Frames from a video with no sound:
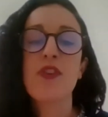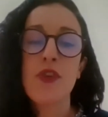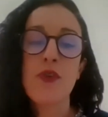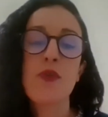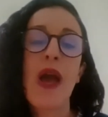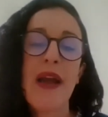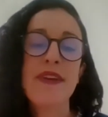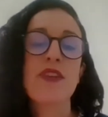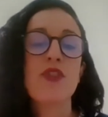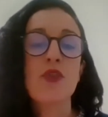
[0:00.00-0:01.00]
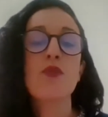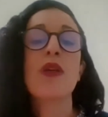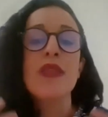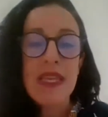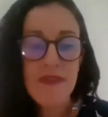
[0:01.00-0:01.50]
to act to
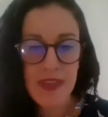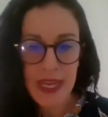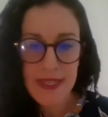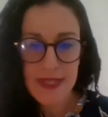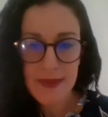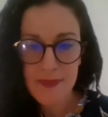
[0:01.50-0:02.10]
alleviate,